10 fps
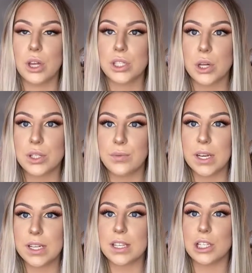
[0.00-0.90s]
So to
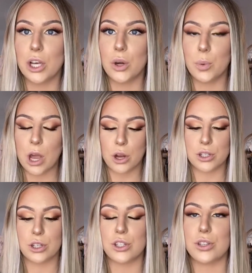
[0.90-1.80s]
finish this look, we are just
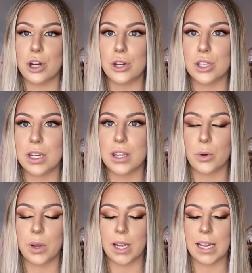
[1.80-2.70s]
going to do the underneath
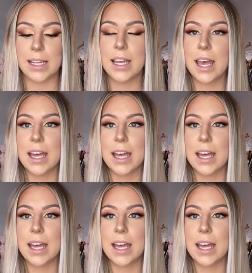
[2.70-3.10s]
quickly.